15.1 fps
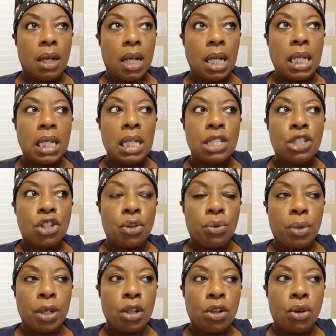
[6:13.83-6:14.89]
it is
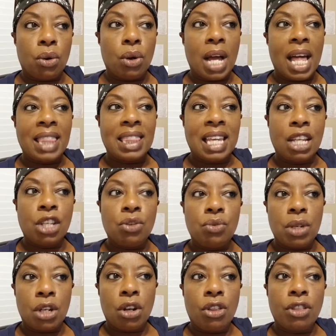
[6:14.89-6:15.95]
critical that you
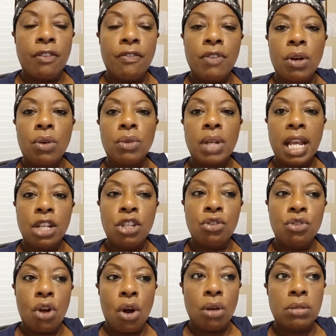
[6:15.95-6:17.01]
get on the phone and you
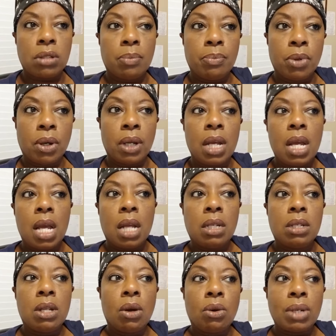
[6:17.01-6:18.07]
call to book.
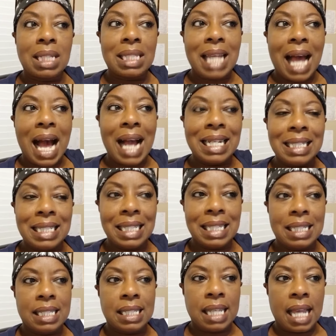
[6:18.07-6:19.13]
Notice I
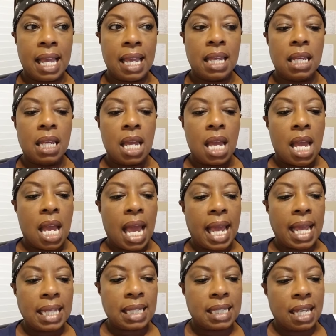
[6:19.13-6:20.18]
didn't say,
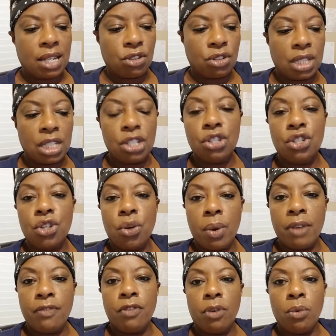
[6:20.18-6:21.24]
hey, Sandra, this is
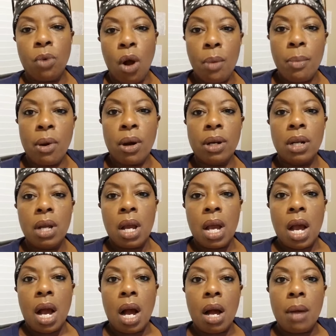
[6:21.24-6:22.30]
Joanne from Walmart.
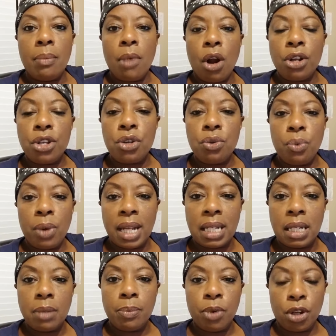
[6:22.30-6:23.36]
Are you
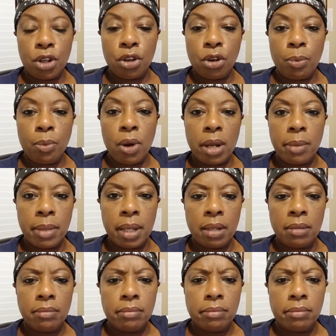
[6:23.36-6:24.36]
ready to book your appointment?